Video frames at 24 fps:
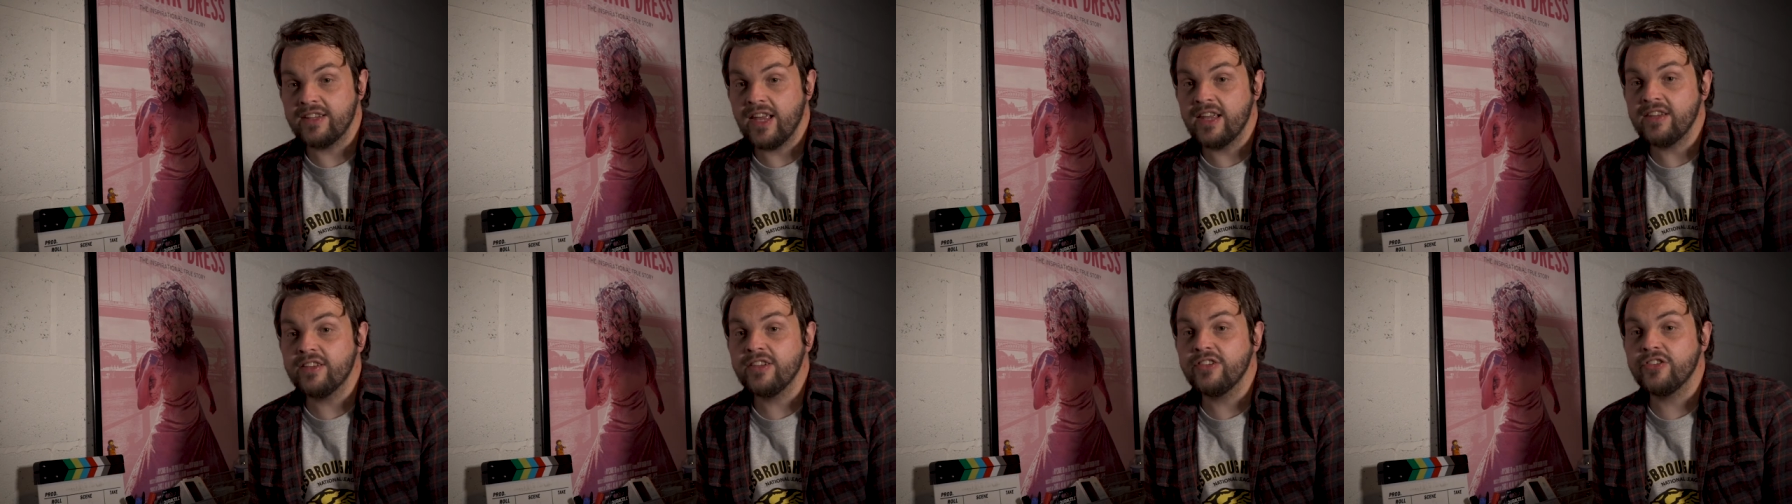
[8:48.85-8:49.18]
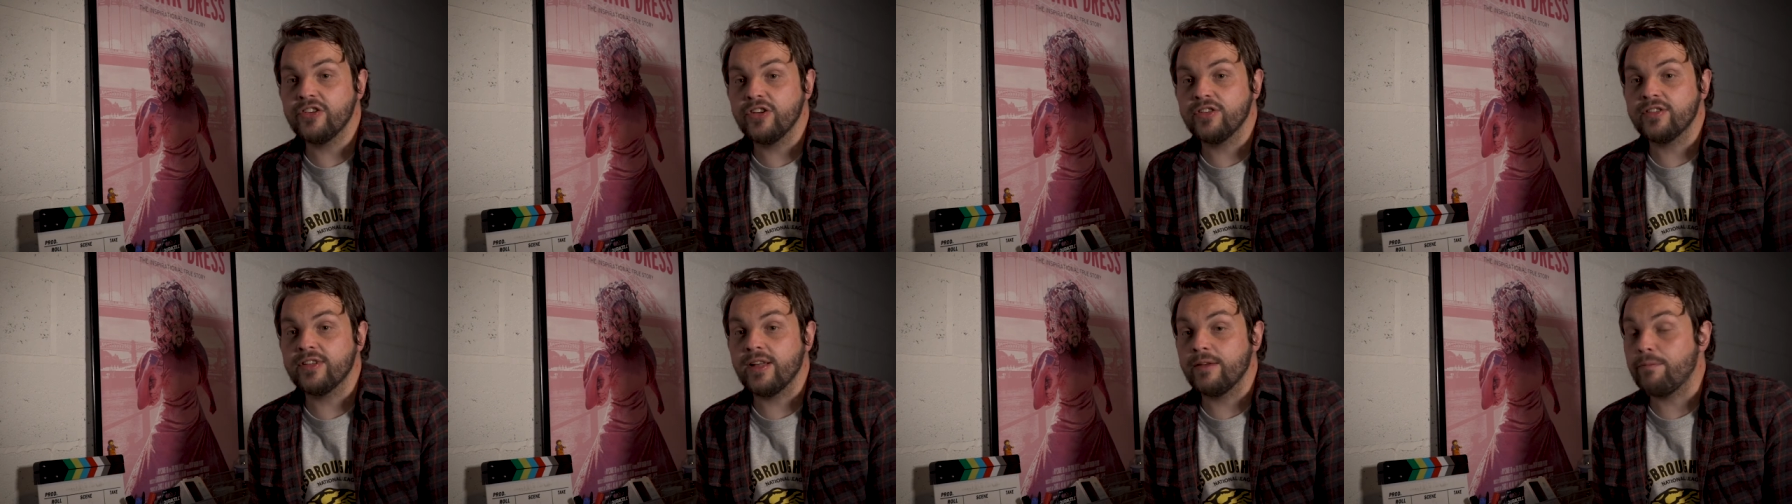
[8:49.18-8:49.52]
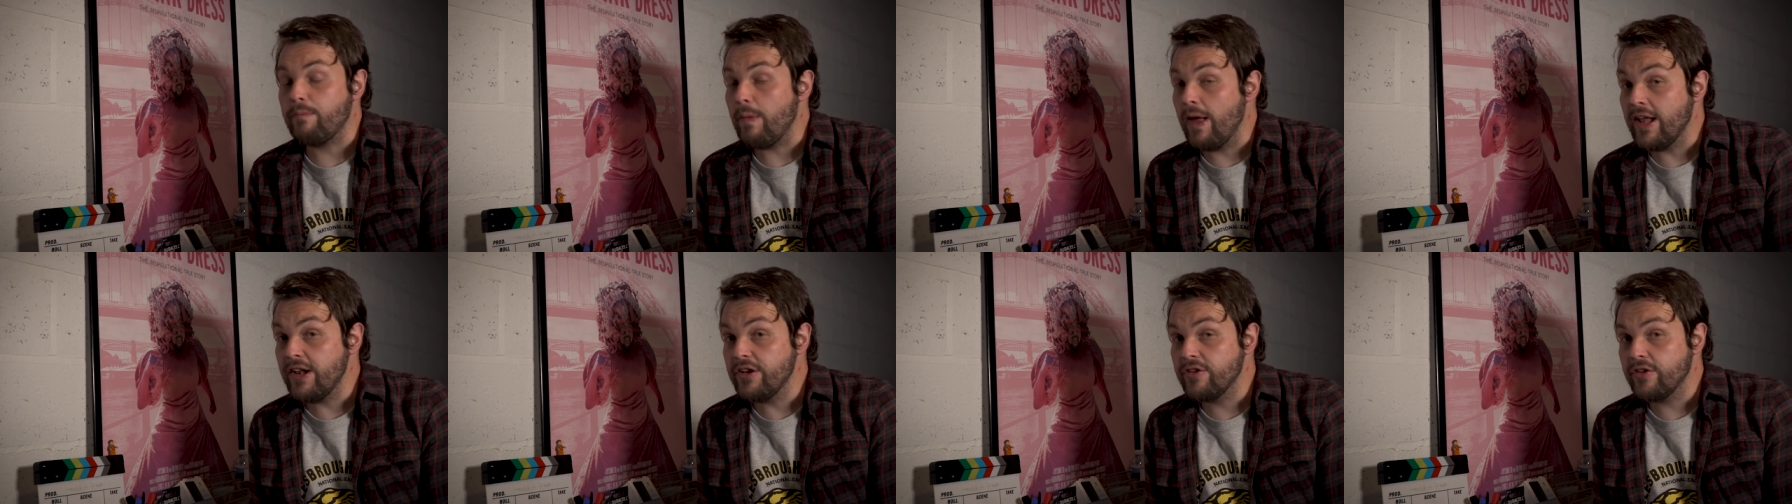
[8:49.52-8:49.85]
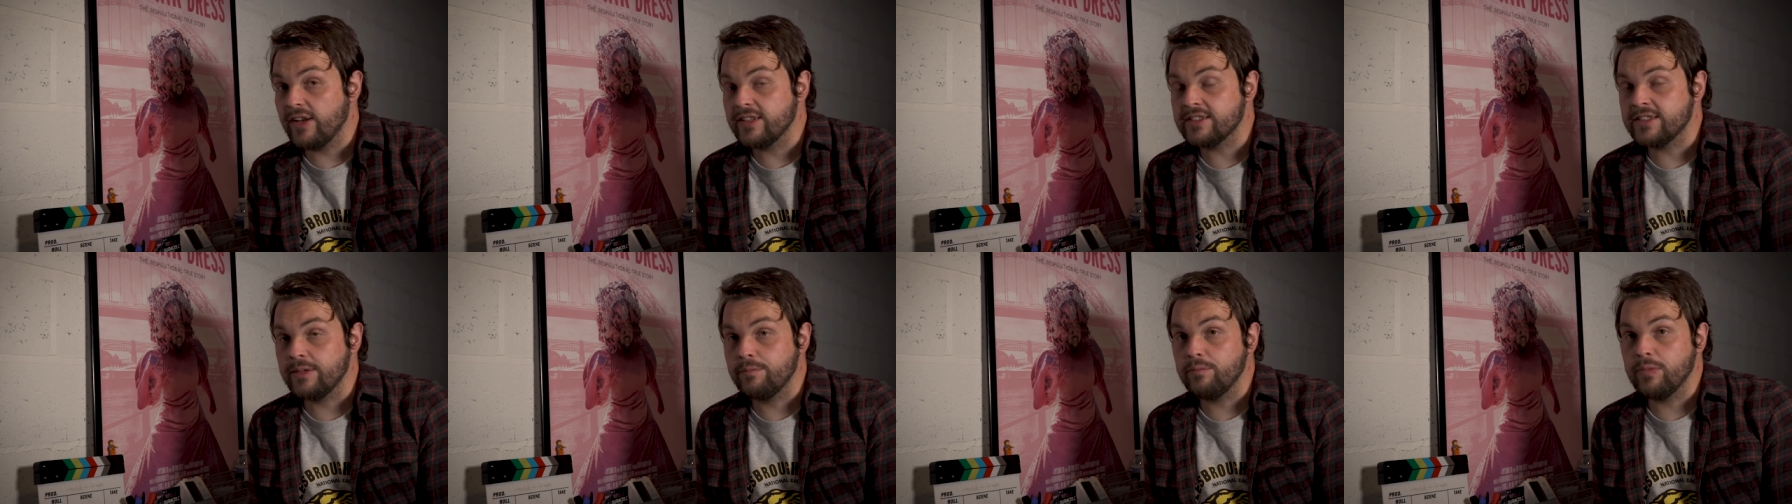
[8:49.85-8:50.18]
isn't just an
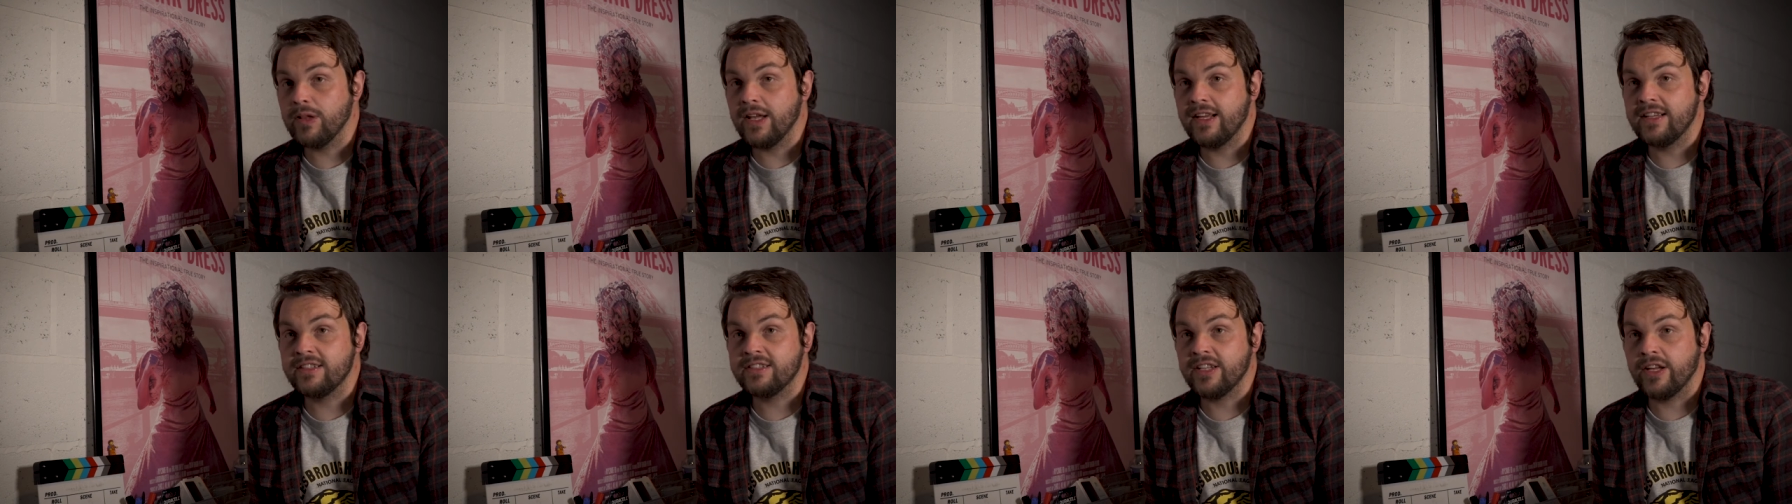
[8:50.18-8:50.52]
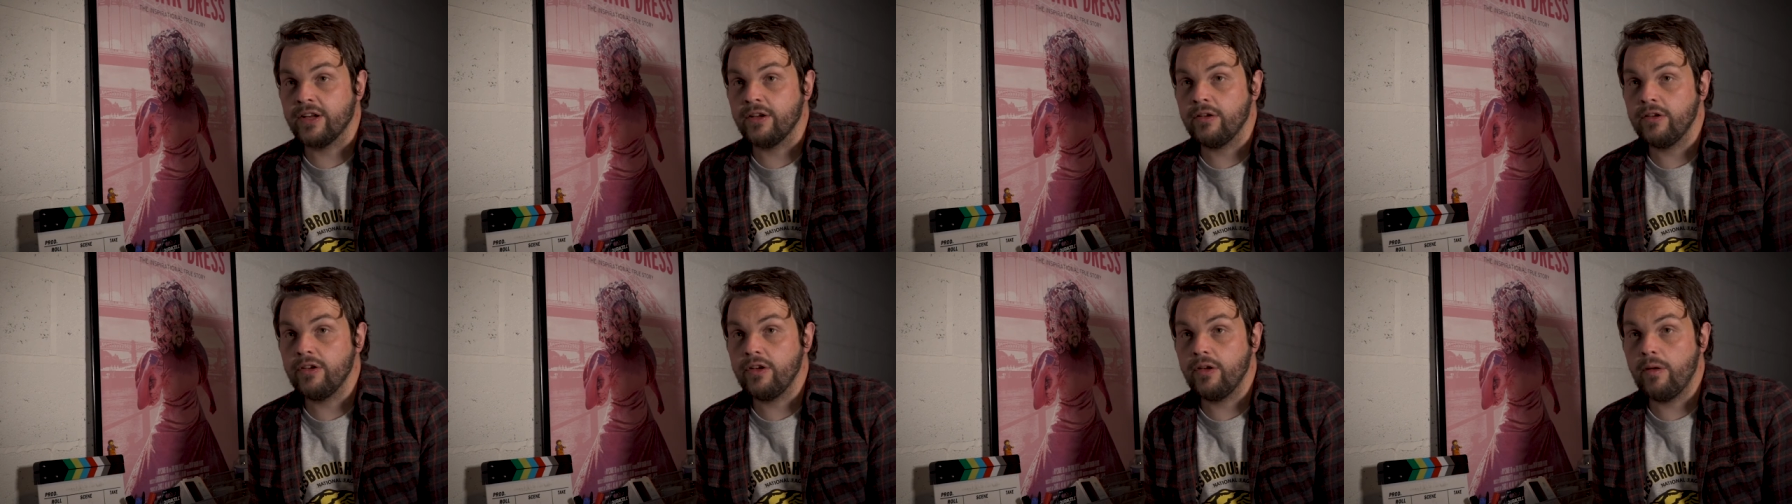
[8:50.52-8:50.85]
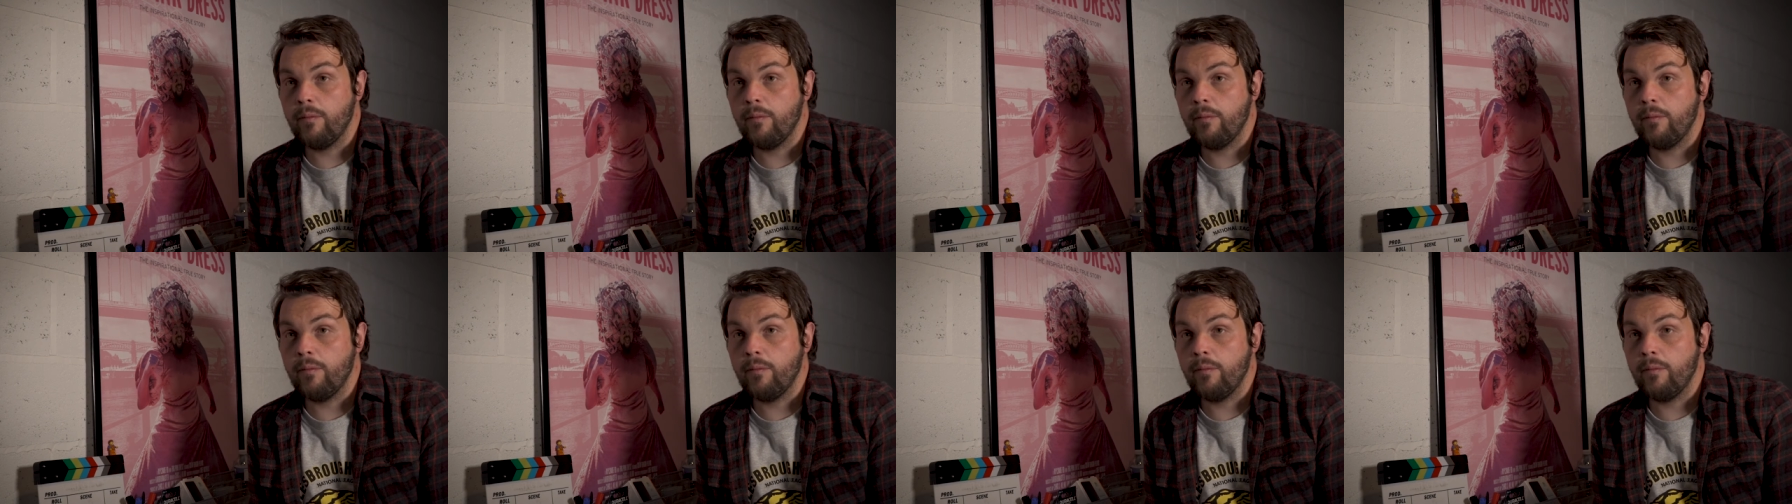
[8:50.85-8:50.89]
interesting place to